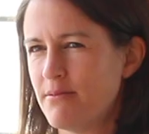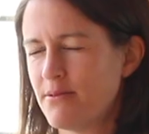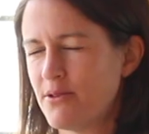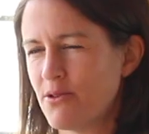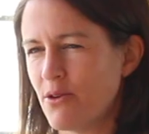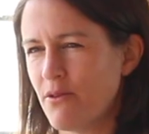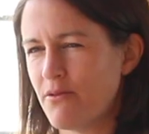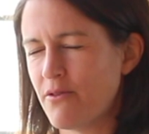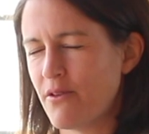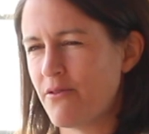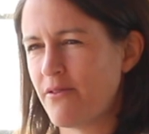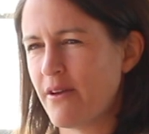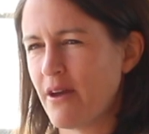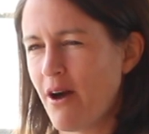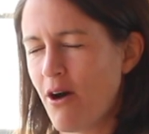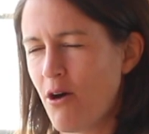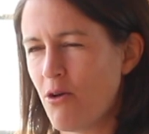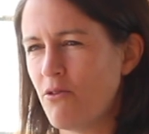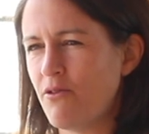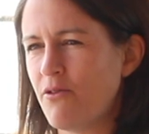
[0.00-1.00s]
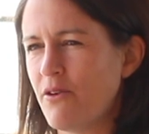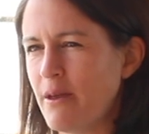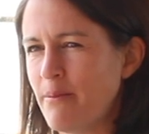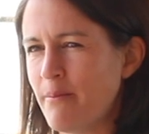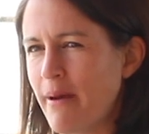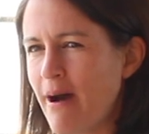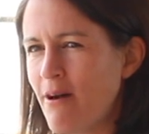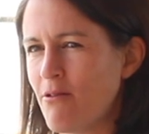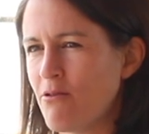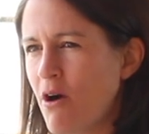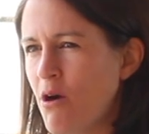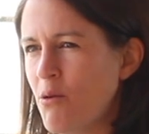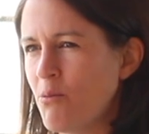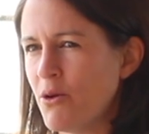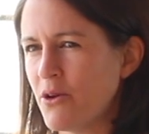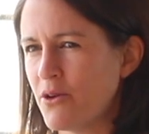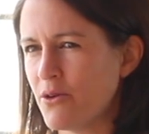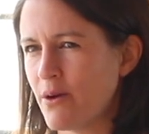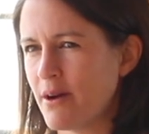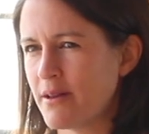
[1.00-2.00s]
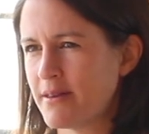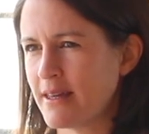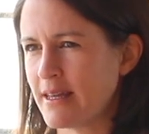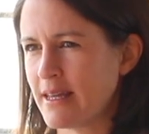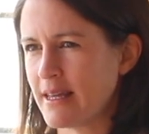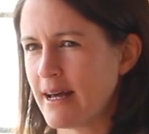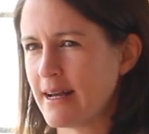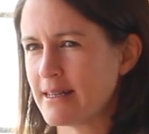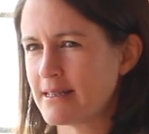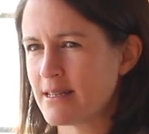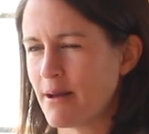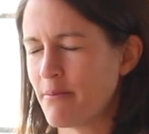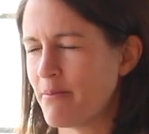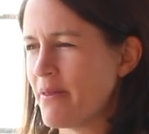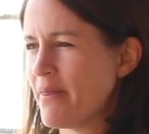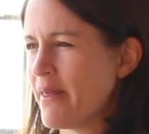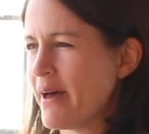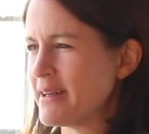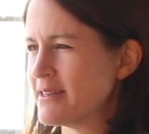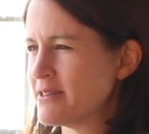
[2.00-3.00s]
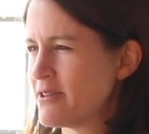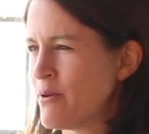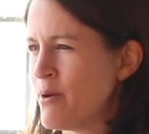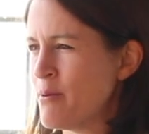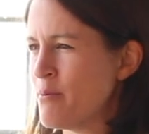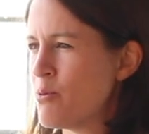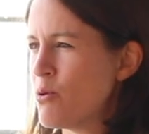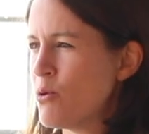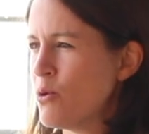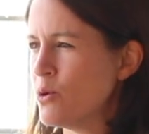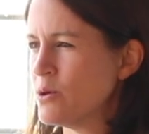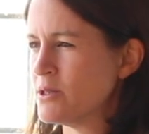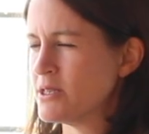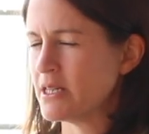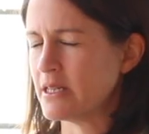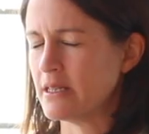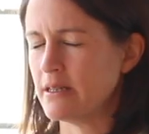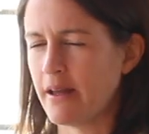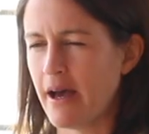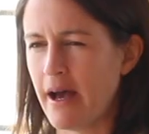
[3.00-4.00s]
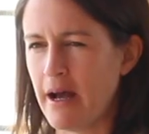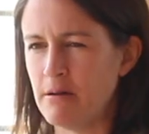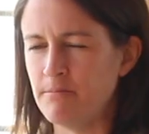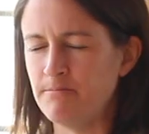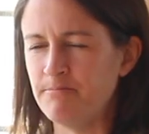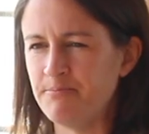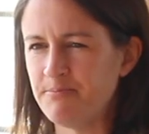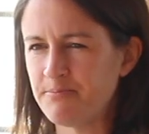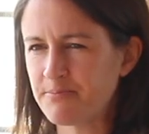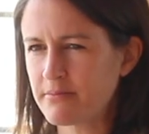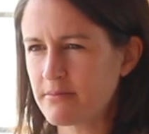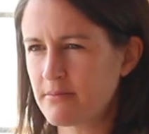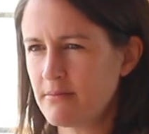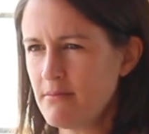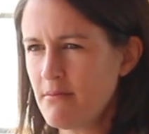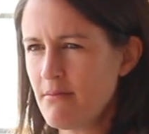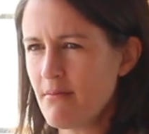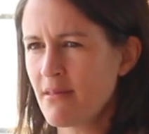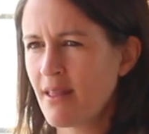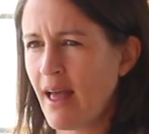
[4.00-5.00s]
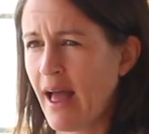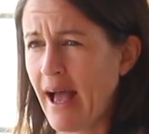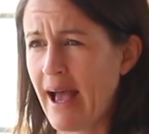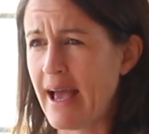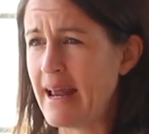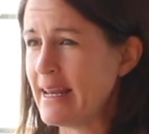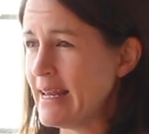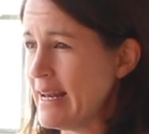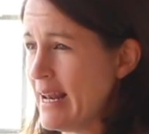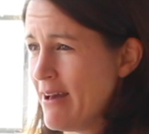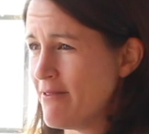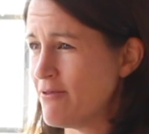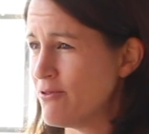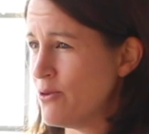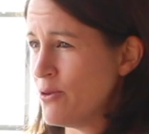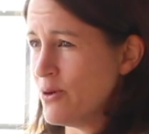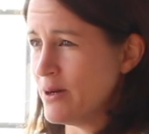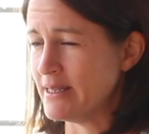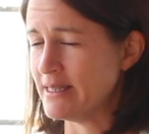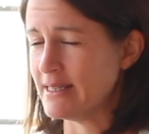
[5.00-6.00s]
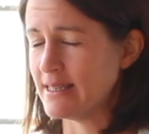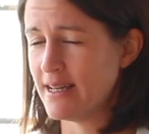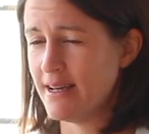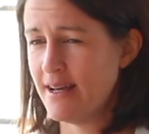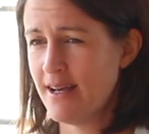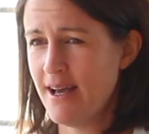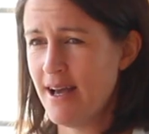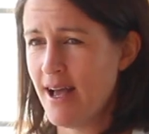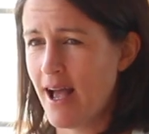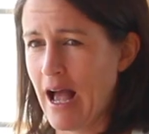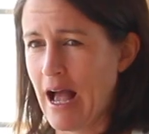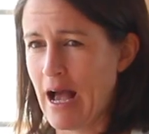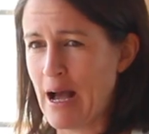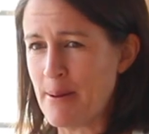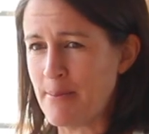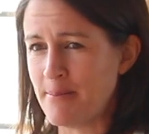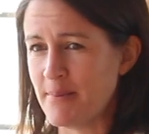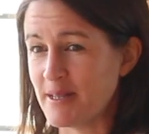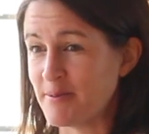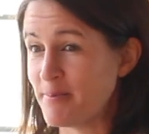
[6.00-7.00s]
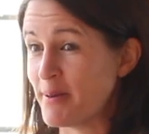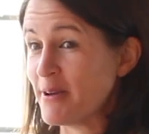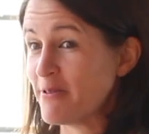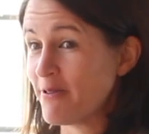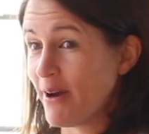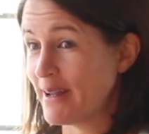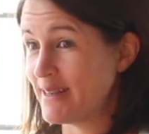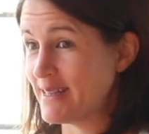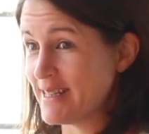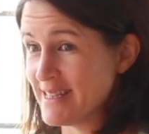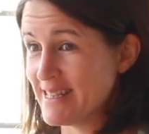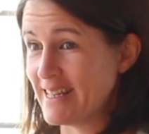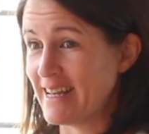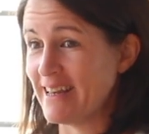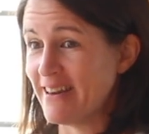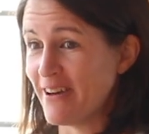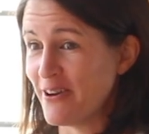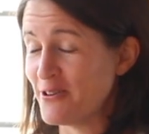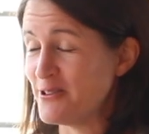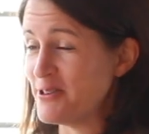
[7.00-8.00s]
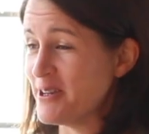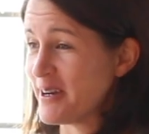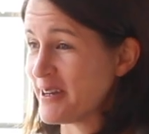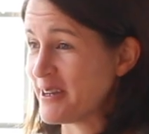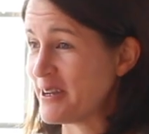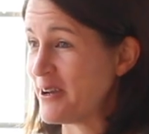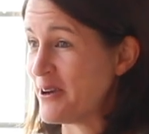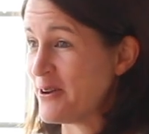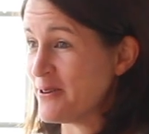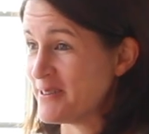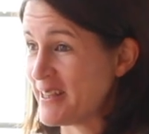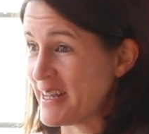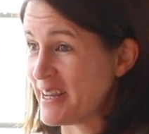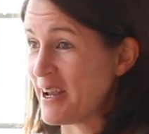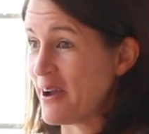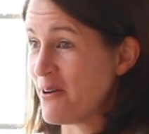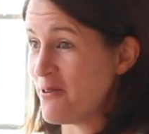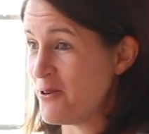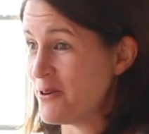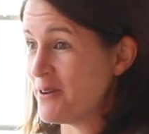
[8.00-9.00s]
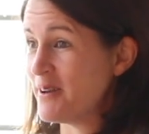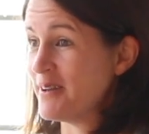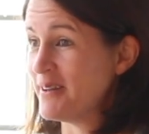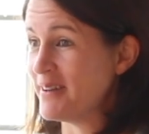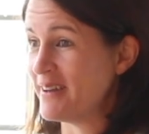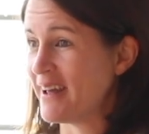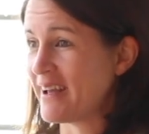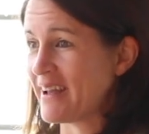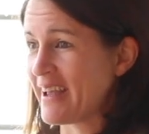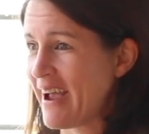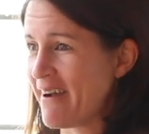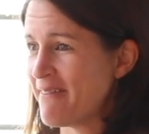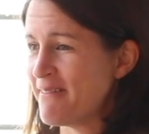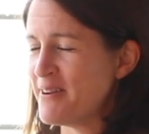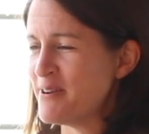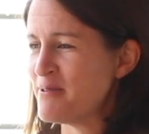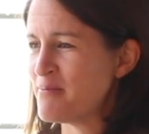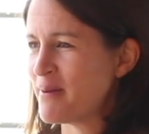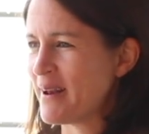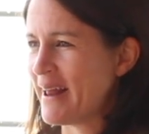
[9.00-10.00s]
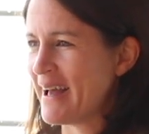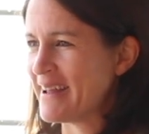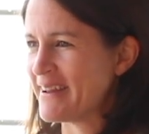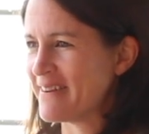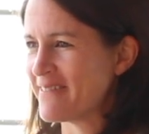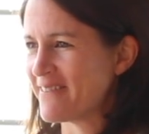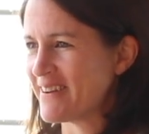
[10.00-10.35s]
sort of the whole female role model. I think that's something that's so important at any level, and it's been great to see those young girls then go on and carry on playing